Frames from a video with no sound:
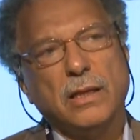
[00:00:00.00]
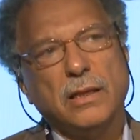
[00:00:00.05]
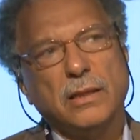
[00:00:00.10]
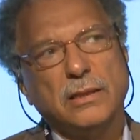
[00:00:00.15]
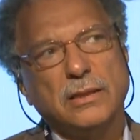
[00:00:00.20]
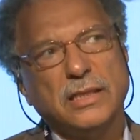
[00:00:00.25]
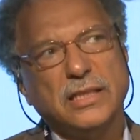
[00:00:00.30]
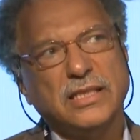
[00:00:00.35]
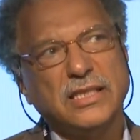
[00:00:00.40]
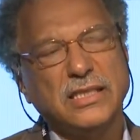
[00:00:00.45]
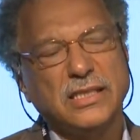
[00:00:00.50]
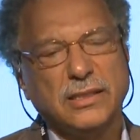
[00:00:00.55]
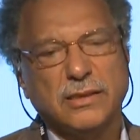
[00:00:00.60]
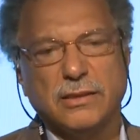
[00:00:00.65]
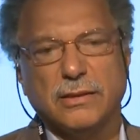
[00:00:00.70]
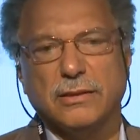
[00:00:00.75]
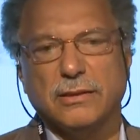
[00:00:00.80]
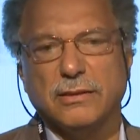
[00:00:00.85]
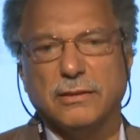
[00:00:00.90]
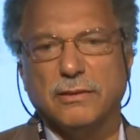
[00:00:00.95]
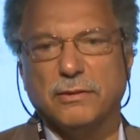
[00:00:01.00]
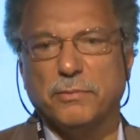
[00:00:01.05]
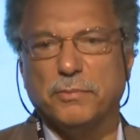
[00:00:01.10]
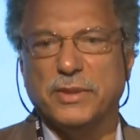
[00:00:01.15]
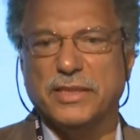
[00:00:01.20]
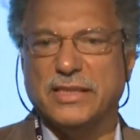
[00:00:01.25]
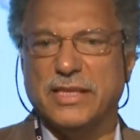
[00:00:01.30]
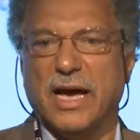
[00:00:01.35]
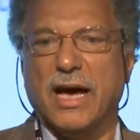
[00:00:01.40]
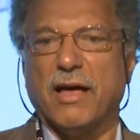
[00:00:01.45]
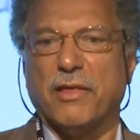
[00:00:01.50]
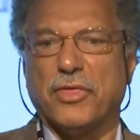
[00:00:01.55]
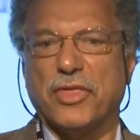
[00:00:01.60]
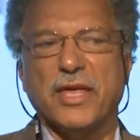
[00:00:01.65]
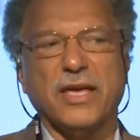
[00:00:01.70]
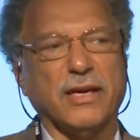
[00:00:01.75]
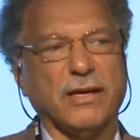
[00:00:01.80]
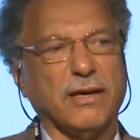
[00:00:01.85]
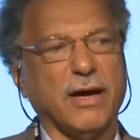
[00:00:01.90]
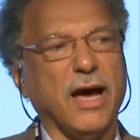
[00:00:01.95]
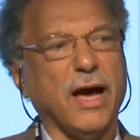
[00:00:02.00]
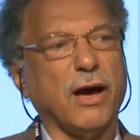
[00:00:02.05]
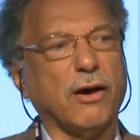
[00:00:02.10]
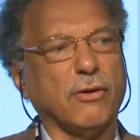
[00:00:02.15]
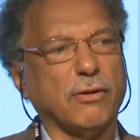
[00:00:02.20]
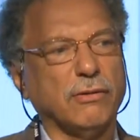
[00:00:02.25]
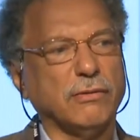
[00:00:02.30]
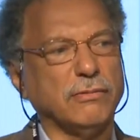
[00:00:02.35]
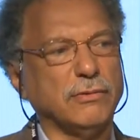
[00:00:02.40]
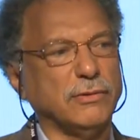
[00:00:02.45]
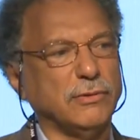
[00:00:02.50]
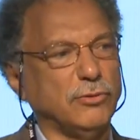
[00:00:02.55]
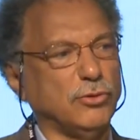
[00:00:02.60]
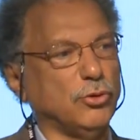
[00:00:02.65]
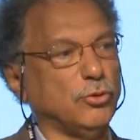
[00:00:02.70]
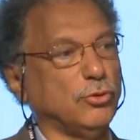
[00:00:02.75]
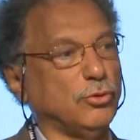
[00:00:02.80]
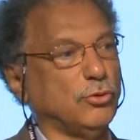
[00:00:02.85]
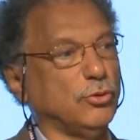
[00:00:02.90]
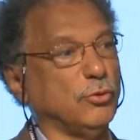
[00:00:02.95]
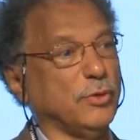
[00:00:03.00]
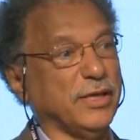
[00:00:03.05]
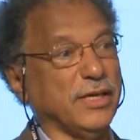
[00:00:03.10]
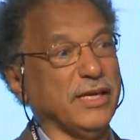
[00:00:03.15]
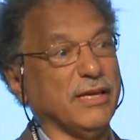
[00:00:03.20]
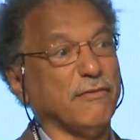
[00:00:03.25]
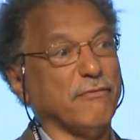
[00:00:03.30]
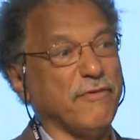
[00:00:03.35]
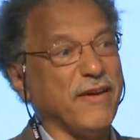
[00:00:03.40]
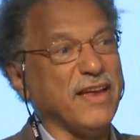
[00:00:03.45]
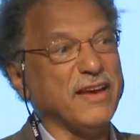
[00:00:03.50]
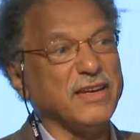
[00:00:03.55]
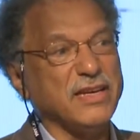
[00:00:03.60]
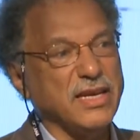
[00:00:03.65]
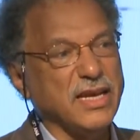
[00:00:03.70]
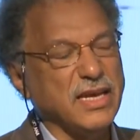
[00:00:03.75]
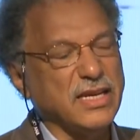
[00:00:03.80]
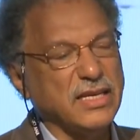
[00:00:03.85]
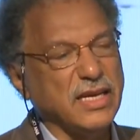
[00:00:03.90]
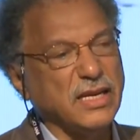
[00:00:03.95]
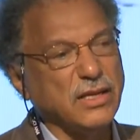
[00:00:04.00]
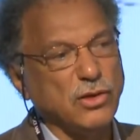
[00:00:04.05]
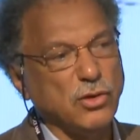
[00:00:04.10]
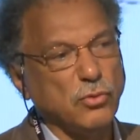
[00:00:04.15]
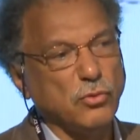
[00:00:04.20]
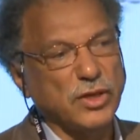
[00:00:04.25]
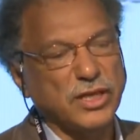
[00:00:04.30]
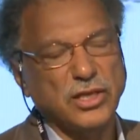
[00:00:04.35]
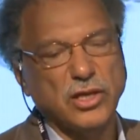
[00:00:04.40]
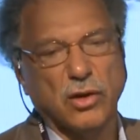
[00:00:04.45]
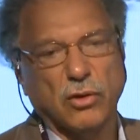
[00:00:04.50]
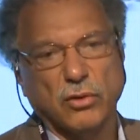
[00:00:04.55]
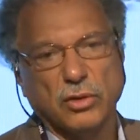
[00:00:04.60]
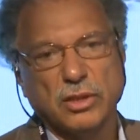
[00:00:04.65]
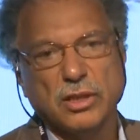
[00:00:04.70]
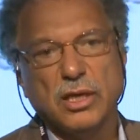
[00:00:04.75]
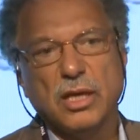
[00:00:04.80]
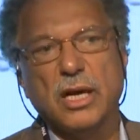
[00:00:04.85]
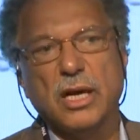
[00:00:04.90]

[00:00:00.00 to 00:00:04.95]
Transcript: this is a bizarre thing. How do we invent data? No, we don't.